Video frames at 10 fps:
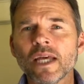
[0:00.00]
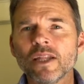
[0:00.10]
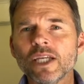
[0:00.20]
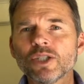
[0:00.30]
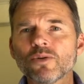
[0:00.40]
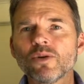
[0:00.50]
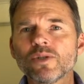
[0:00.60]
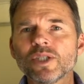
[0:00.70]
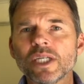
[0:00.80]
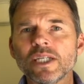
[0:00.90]
These are all
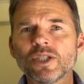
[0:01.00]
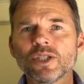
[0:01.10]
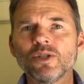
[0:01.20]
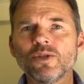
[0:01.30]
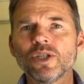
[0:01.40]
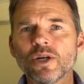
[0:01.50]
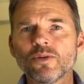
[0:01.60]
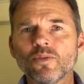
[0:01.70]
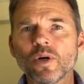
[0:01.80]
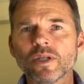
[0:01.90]
diseases you
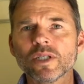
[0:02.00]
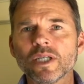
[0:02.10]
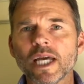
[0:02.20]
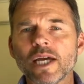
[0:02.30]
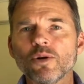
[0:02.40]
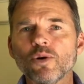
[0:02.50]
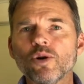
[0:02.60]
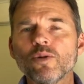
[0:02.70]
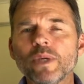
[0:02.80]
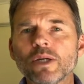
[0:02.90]
don't want, and
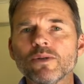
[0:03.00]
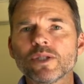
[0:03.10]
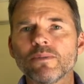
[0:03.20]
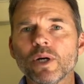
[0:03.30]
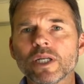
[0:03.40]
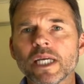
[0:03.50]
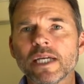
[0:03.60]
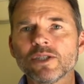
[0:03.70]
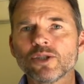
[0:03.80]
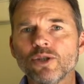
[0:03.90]
all because the body
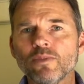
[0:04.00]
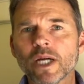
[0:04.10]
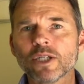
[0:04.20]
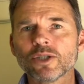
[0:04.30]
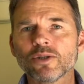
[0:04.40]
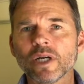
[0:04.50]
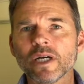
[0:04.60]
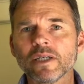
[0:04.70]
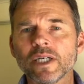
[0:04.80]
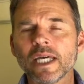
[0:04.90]
has too much sugar
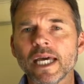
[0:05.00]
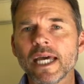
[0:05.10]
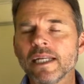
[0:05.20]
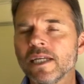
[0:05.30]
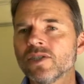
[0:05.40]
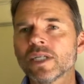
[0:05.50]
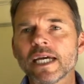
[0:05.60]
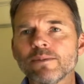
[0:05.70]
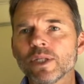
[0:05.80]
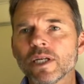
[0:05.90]
and isn't
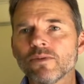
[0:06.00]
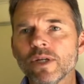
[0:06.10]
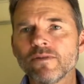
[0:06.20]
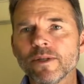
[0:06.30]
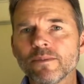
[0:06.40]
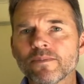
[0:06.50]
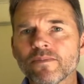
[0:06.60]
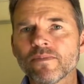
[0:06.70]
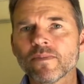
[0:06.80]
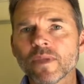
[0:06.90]
able to get rid of it.
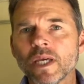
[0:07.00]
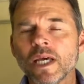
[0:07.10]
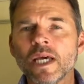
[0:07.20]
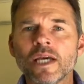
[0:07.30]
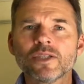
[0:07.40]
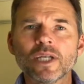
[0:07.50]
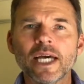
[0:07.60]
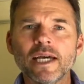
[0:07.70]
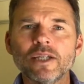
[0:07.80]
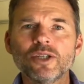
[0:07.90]
So
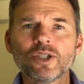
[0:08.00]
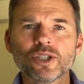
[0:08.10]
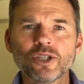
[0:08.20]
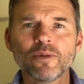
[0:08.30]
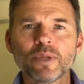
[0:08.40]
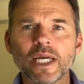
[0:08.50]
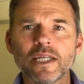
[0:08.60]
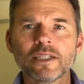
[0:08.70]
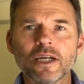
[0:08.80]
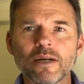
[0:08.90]
how do you stop
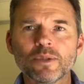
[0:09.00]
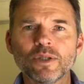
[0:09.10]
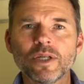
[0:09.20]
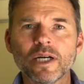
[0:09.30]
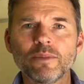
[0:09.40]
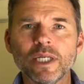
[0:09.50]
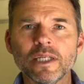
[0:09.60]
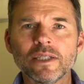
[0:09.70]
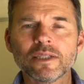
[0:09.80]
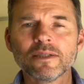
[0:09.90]
getting type 2
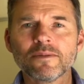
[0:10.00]
diabetes?